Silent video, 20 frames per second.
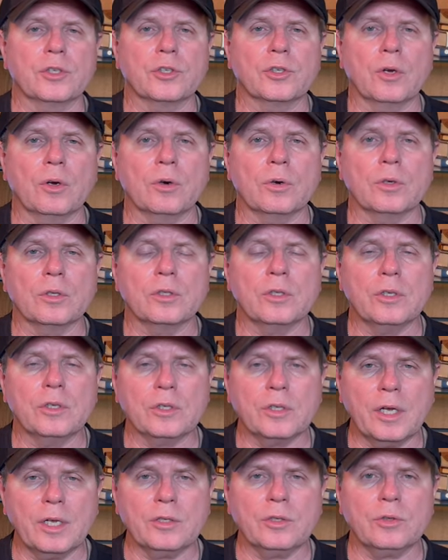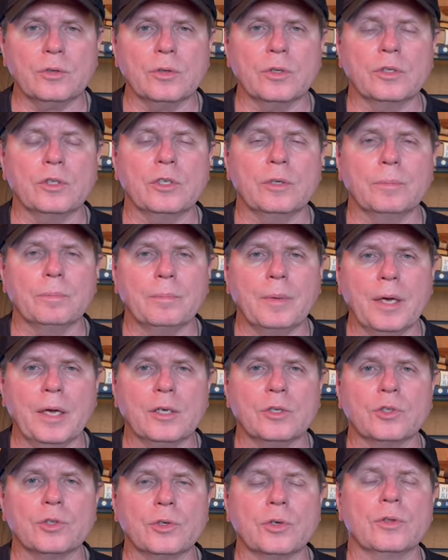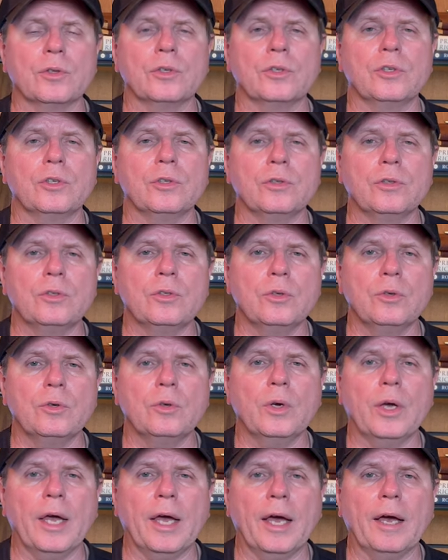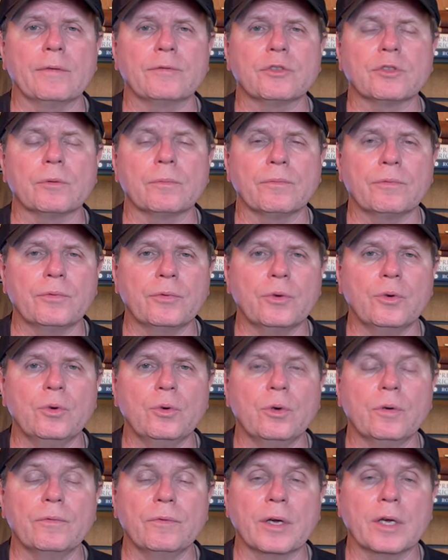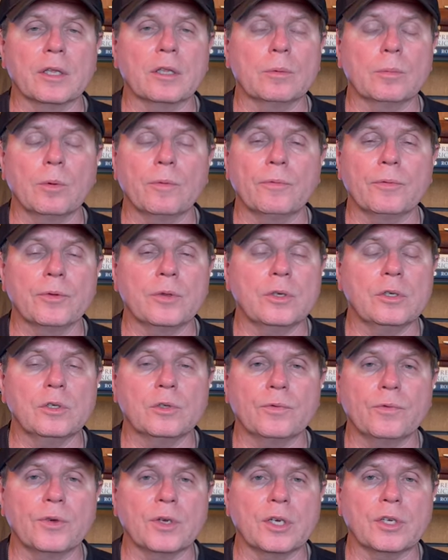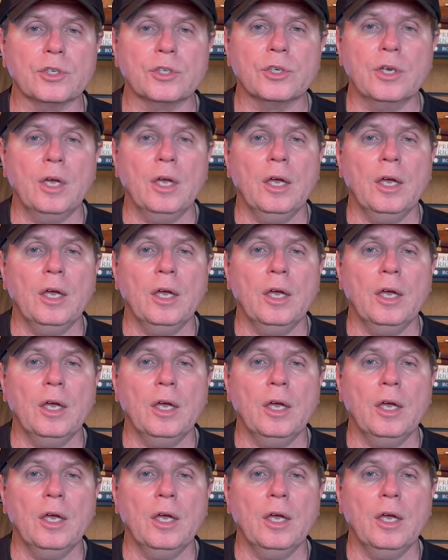So it's essential that you make sure that you do have some food available for these fish,